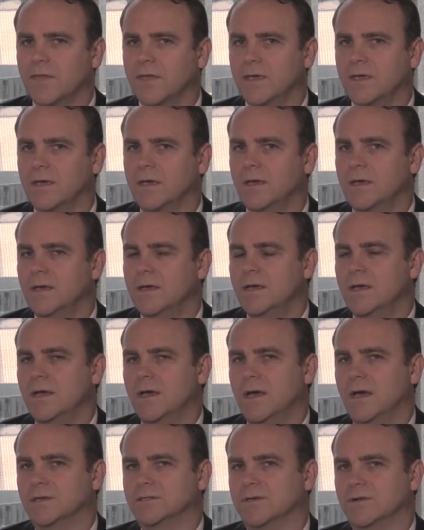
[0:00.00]
And I think,
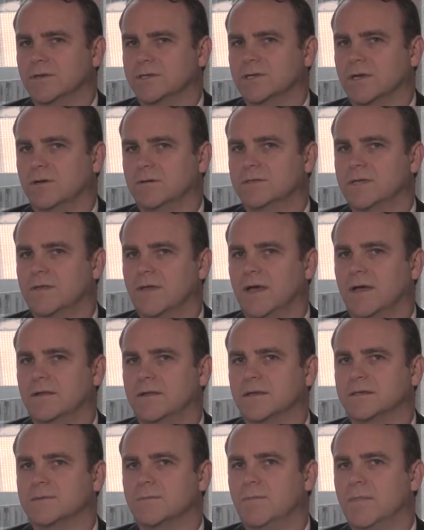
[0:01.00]
as a result of
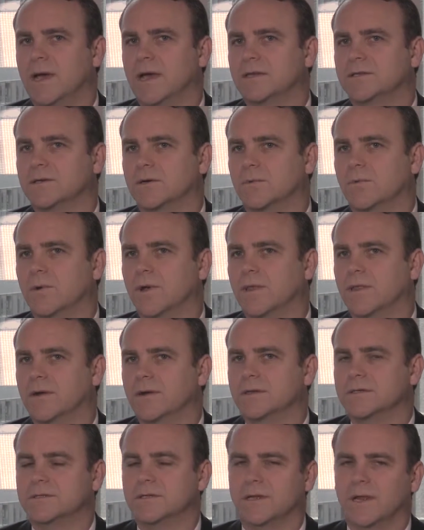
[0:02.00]
that, it doesn't matter
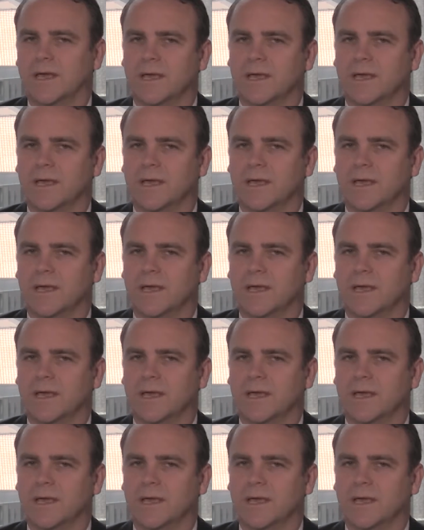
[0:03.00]
whether